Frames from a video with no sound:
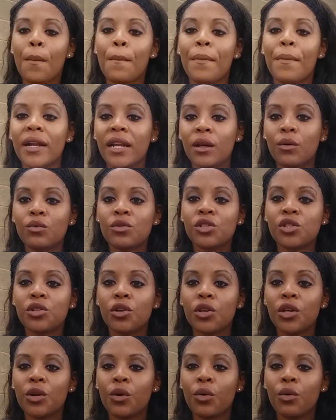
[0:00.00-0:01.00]
but it will show
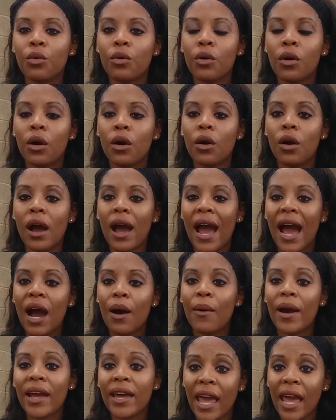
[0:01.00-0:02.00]
you
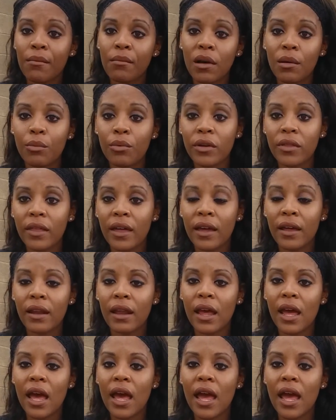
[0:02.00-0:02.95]
how I came up with it